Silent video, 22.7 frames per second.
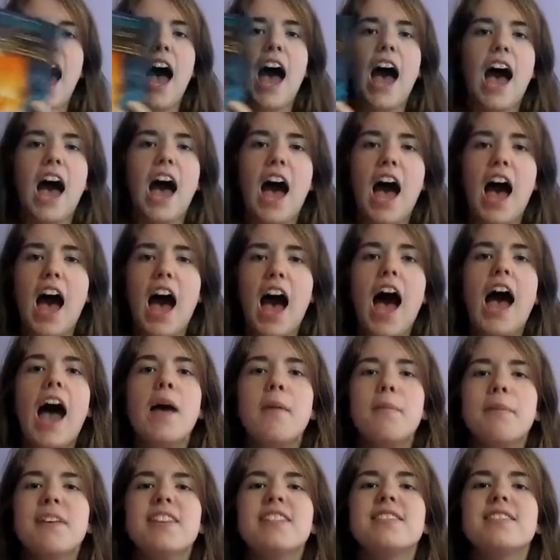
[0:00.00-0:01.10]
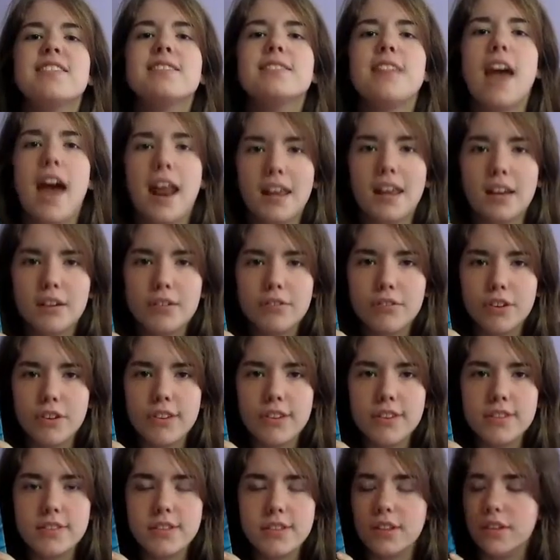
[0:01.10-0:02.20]
I'm ecstatic for this
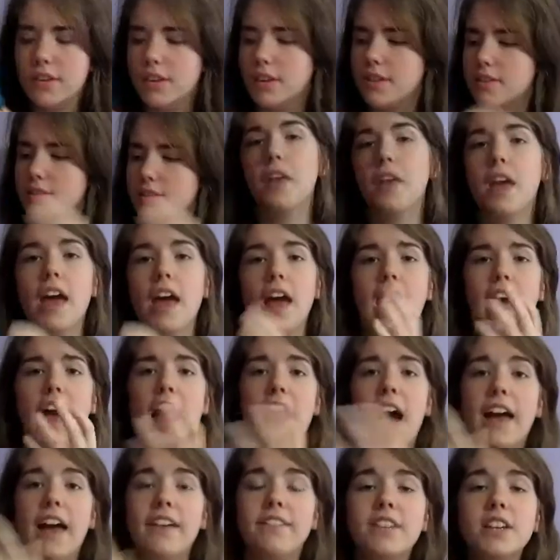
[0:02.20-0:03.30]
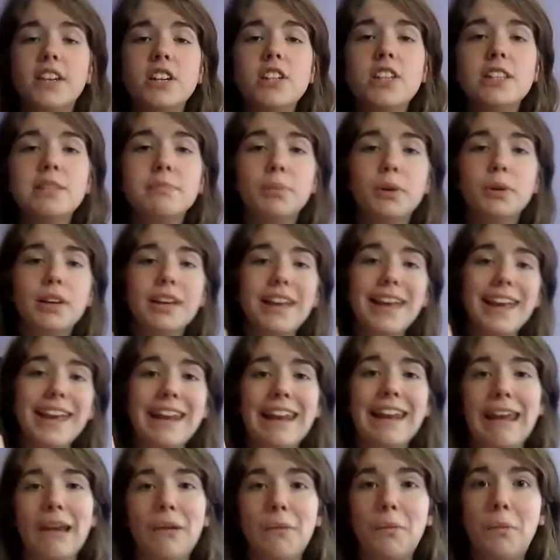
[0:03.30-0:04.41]
series. I finished this book in a
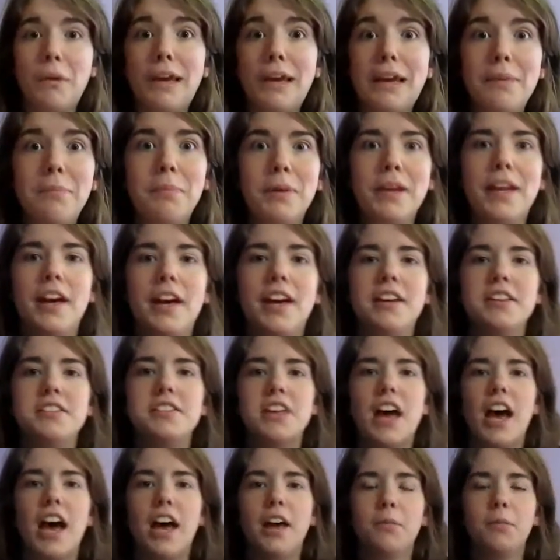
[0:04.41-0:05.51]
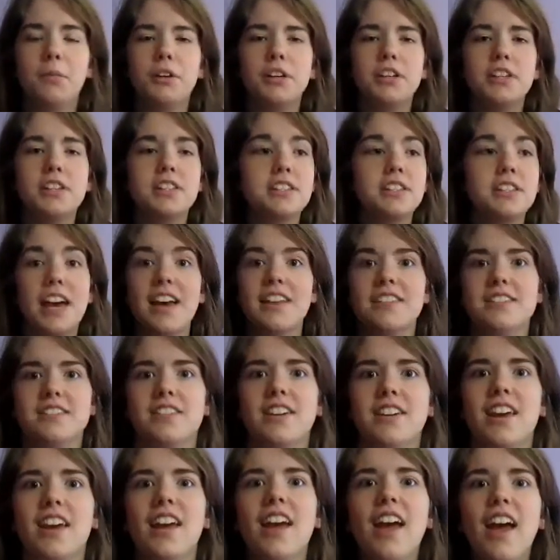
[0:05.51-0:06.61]
week because I was testing
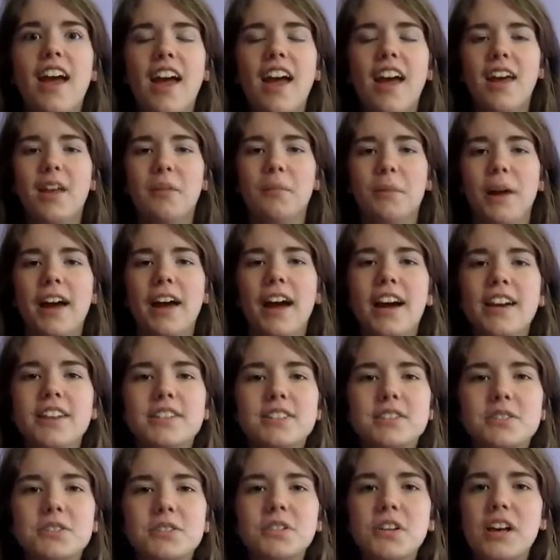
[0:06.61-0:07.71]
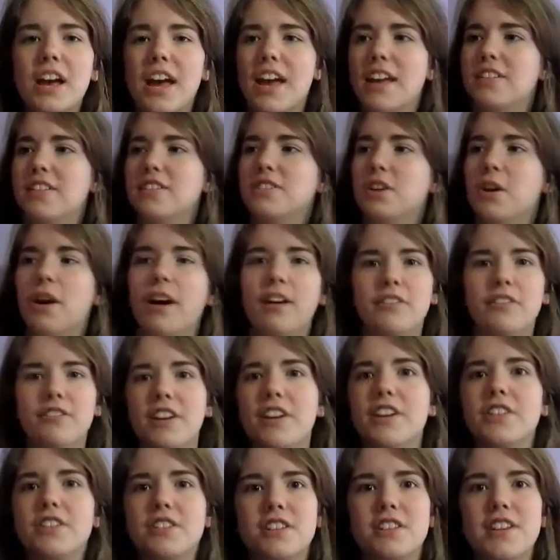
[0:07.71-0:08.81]
in my high school, and so I'd finish the
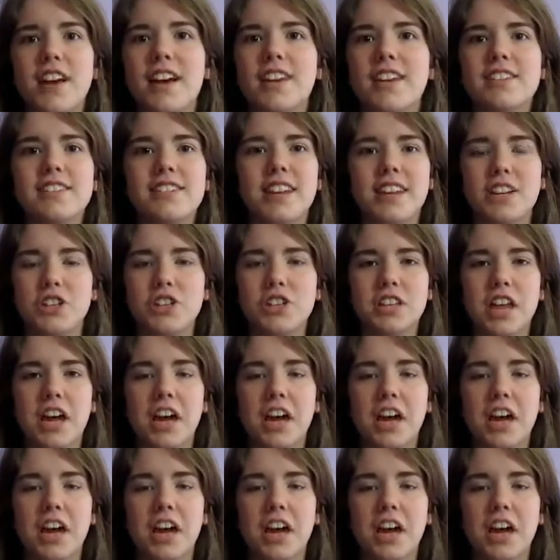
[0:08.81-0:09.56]
test and just have